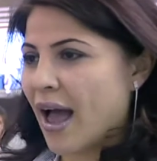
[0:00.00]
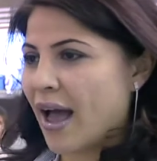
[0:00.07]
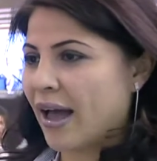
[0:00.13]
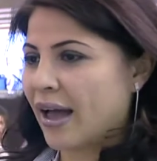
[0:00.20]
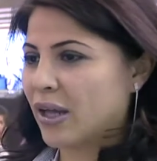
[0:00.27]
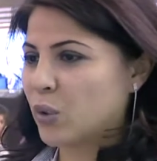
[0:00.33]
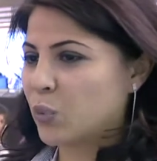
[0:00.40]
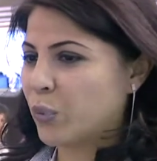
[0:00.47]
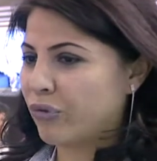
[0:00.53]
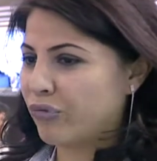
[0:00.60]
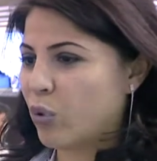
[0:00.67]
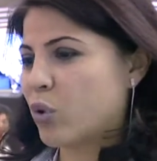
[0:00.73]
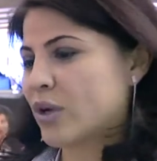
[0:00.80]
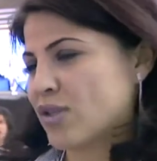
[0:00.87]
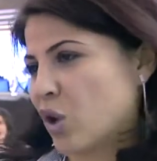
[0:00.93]
And we
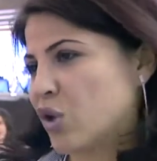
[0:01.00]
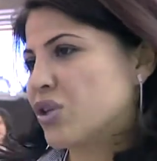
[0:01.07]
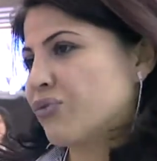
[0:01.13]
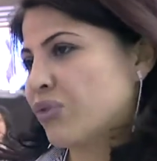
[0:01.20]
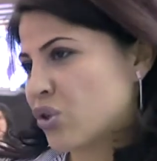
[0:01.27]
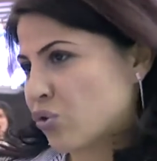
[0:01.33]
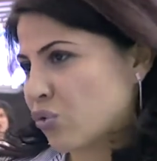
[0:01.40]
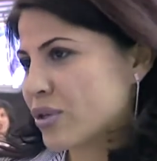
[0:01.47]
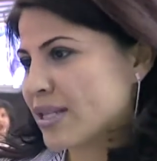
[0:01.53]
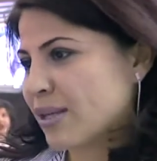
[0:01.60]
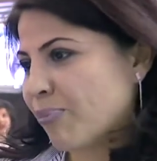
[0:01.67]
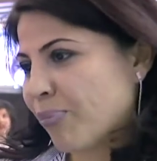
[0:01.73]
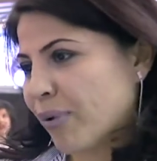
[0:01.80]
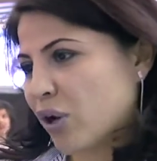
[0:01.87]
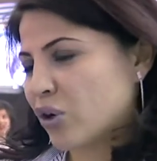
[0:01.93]
focus on different
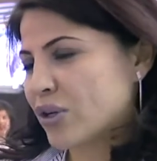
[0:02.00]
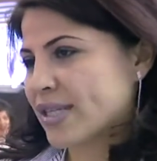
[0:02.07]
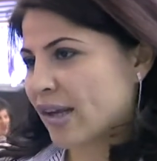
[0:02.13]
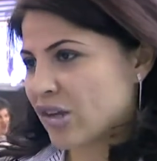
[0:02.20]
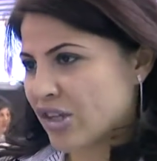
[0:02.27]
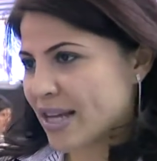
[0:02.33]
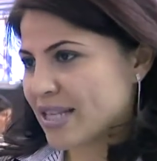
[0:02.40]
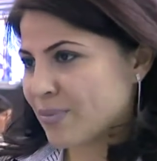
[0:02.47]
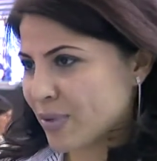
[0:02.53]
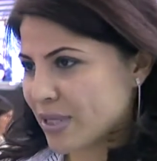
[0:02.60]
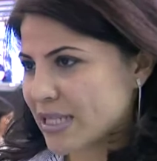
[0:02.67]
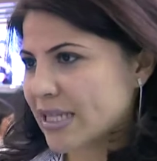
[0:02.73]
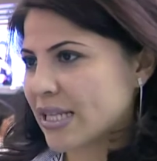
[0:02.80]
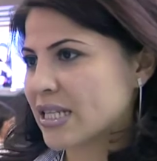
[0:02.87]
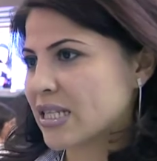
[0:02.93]
tourism pillars such as
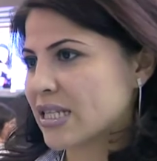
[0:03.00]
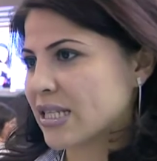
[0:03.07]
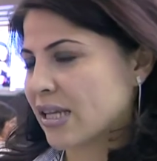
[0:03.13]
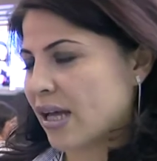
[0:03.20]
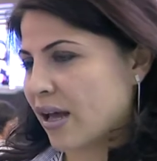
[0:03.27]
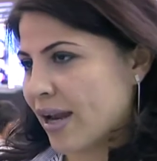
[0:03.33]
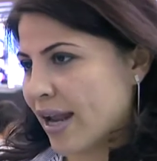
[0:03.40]
business,